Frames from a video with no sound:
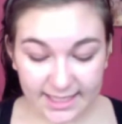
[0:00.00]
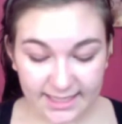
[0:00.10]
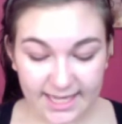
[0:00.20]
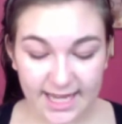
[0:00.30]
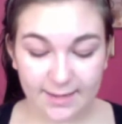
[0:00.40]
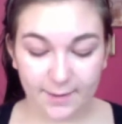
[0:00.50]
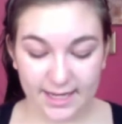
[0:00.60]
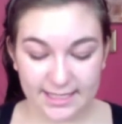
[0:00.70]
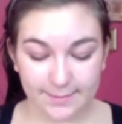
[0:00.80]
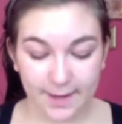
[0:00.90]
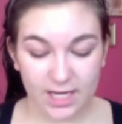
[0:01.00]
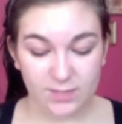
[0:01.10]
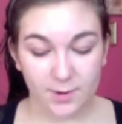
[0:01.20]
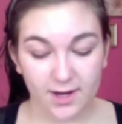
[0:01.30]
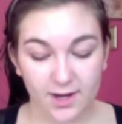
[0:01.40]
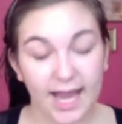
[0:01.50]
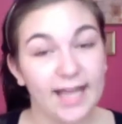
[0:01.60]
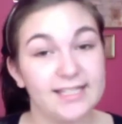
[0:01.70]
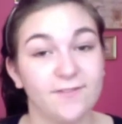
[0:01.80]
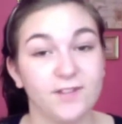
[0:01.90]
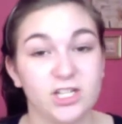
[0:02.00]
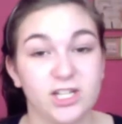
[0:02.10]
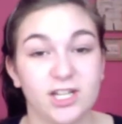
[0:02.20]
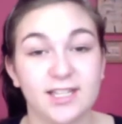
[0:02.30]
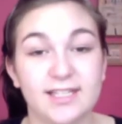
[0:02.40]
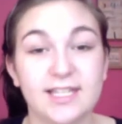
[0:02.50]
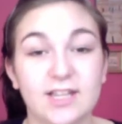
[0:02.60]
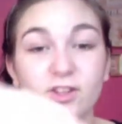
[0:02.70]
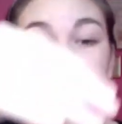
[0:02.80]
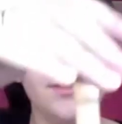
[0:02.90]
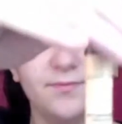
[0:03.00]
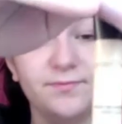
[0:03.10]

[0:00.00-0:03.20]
I take my Smashbox High Definition Concealer.